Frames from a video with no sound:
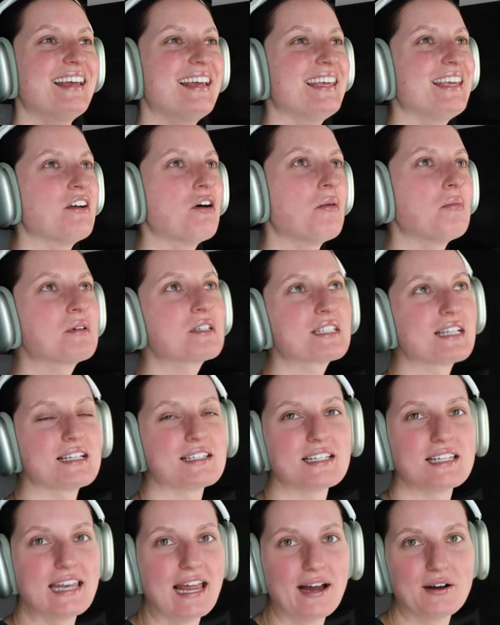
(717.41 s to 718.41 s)
he almost
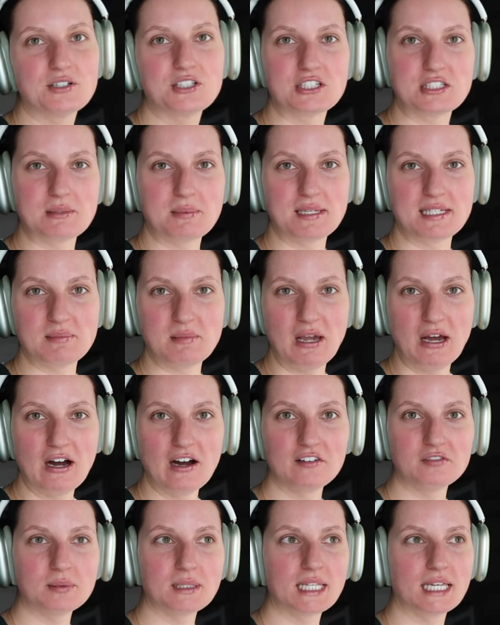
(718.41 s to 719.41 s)
does it now just to piss me
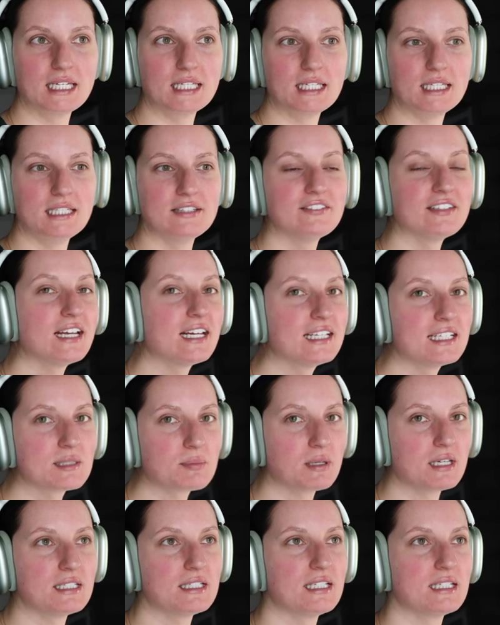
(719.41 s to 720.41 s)
off, but like even at his
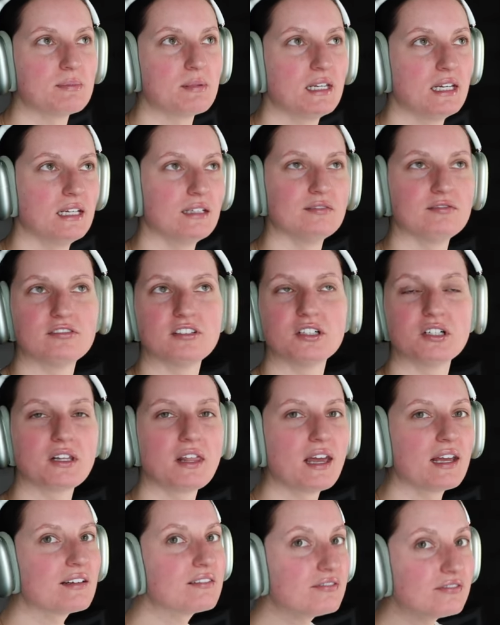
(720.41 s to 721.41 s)
place he's been in for
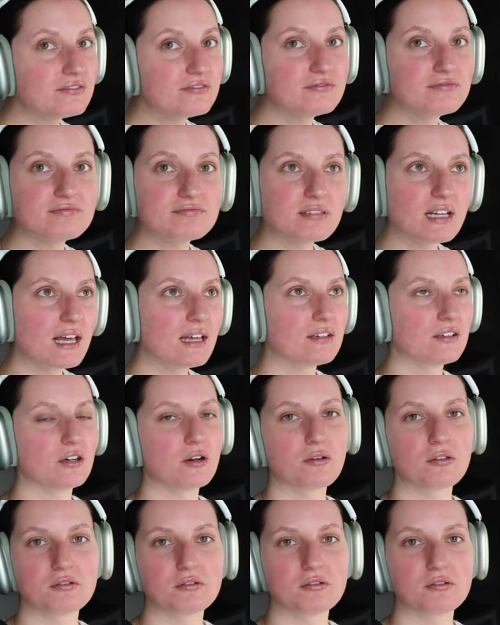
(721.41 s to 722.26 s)
like, I don't know,